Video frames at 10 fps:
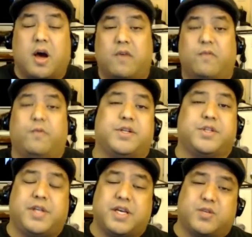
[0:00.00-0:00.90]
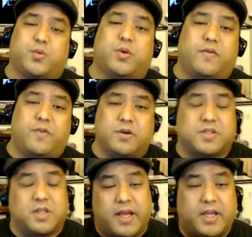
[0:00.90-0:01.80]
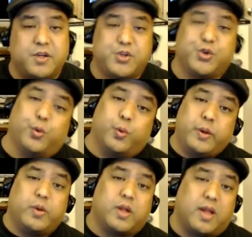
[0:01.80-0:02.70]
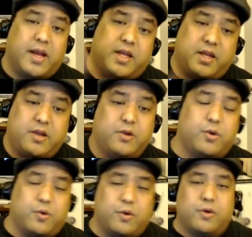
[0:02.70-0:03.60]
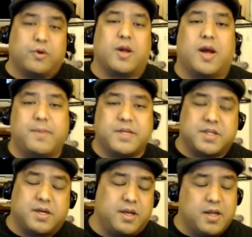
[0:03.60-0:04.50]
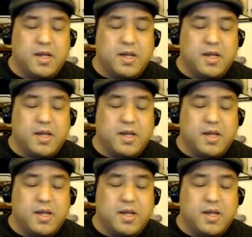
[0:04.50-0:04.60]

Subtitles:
of which, guess what, folks, like usual, we would like to hear your comments on it.